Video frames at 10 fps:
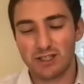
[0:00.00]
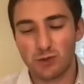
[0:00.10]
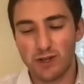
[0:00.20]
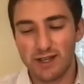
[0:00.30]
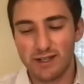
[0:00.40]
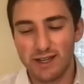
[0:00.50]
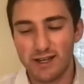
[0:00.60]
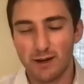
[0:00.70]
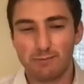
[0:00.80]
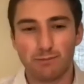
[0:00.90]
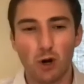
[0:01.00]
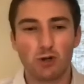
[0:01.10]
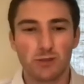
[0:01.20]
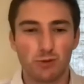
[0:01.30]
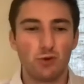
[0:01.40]
Do we need a
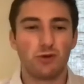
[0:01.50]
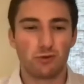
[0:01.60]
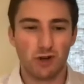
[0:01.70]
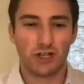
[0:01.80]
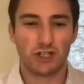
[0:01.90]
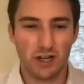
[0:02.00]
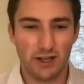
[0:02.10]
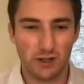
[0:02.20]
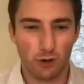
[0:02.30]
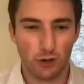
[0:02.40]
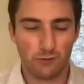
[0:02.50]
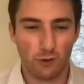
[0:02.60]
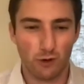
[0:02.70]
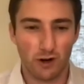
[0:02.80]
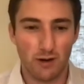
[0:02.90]
post Putin Russia in order
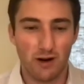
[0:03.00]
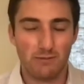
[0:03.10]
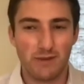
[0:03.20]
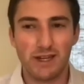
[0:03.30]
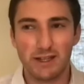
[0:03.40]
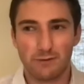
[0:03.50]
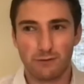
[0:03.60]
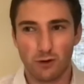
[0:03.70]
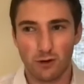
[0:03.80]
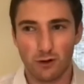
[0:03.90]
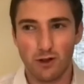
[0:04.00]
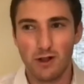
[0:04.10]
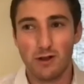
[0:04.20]
for a, a, meaningful